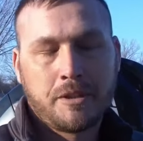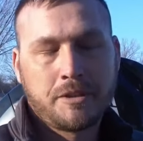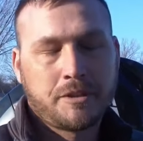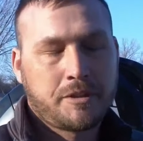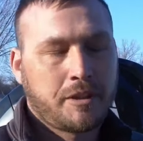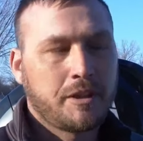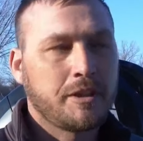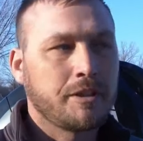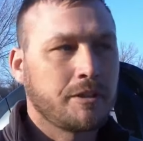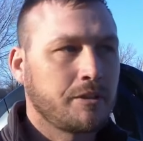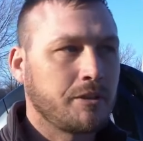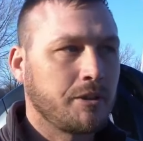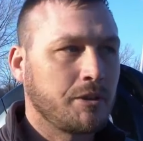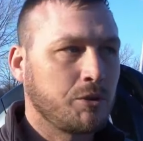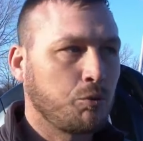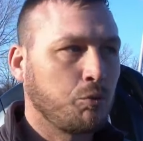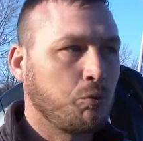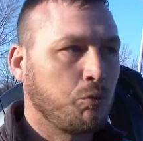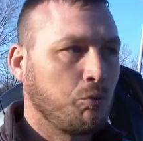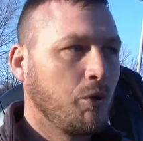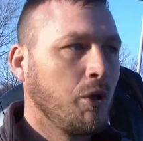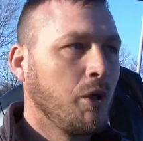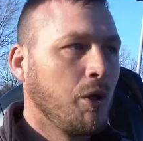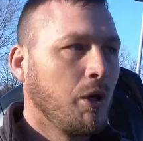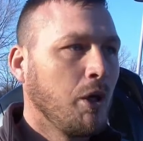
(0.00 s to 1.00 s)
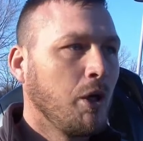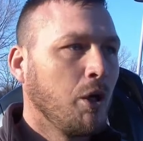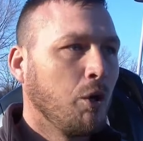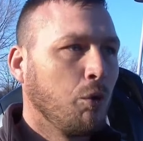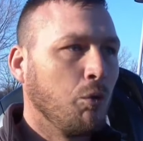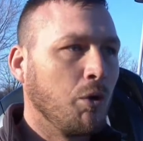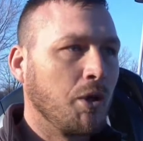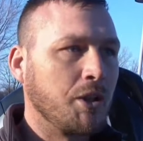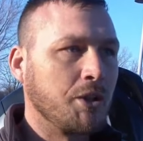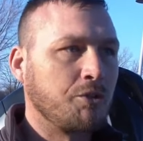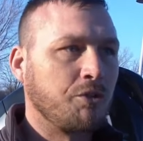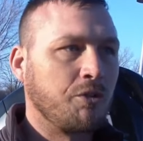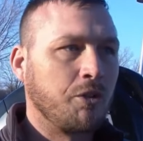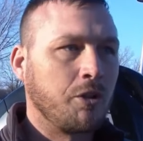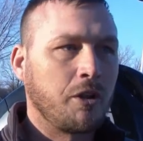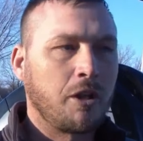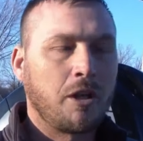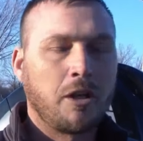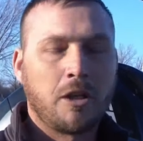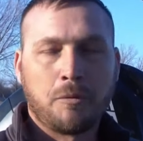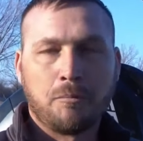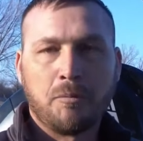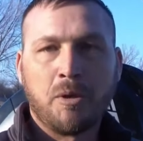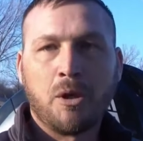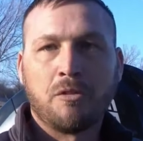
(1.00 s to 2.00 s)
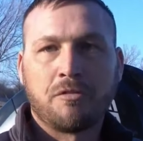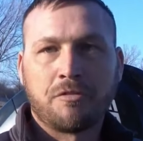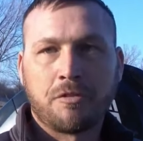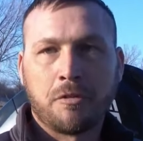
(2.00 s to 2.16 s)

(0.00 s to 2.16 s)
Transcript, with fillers: is, is, is what it's really all about